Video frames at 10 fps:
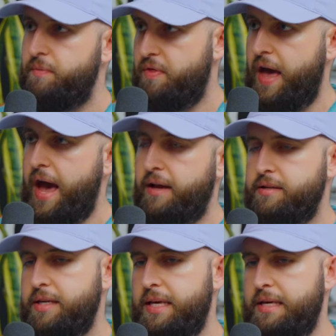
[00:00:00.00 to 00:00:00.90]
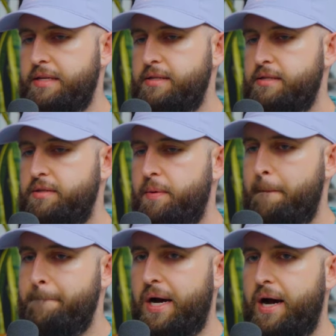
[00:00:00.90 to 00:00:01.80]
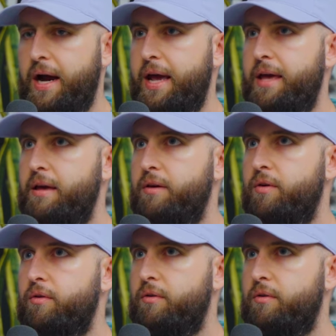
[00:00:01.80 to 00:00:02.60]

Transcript: that is by